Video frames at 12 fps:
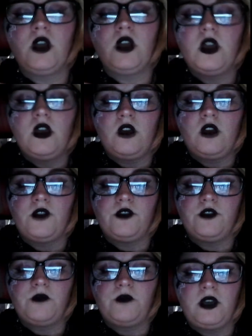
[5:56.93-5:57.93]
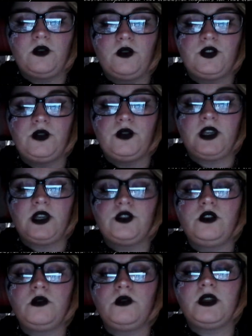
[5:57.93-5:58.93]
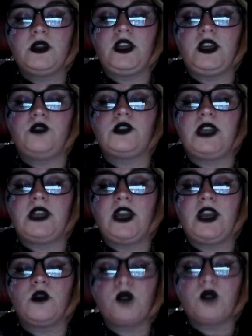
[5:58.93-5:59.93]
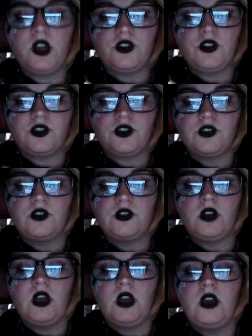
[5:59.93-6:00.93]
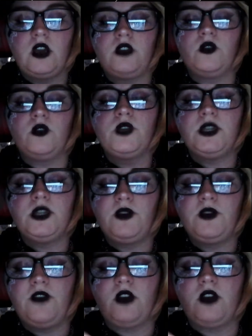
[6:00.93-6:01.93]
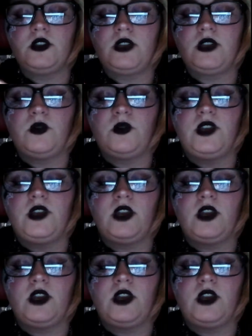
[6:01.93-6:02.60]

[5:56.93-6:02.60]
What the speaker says: Earlier, a friend of mine was doing it too, but they used an airbrush. The only thing we found